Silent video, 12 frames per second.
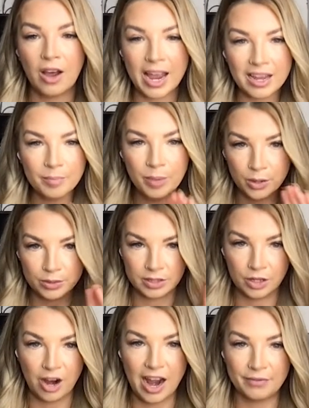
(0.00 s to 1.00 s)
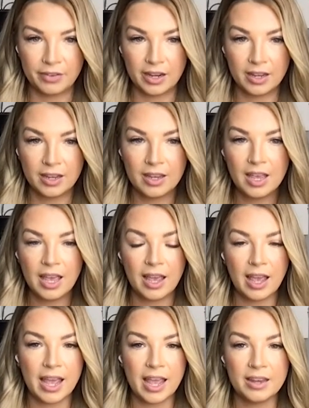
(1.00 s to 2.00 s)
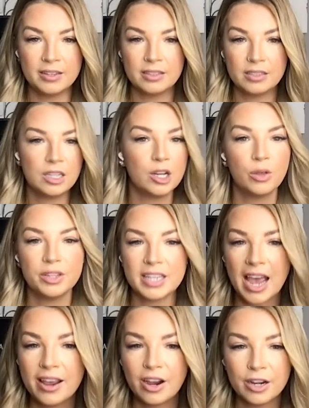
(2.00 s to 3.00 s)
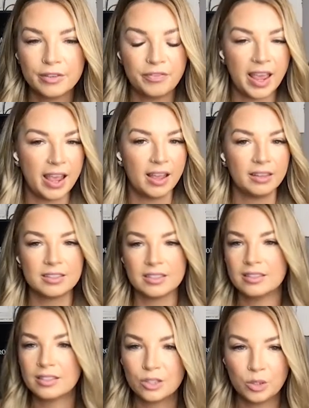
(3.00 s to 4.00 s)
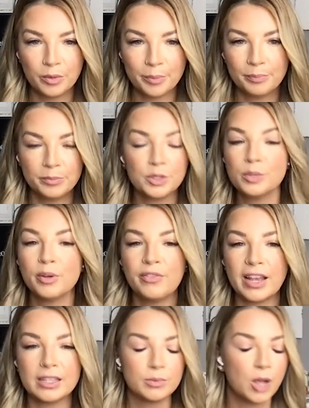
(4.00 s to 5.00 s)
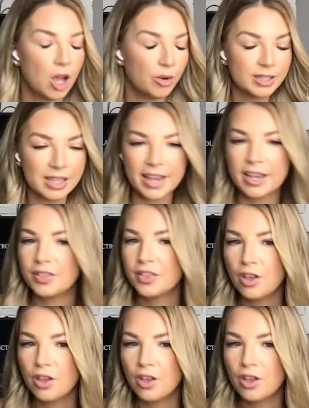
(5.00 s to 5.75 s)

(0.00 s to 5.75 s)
I can post the graphic And, you know, the diehard fans and the super fans will always like it.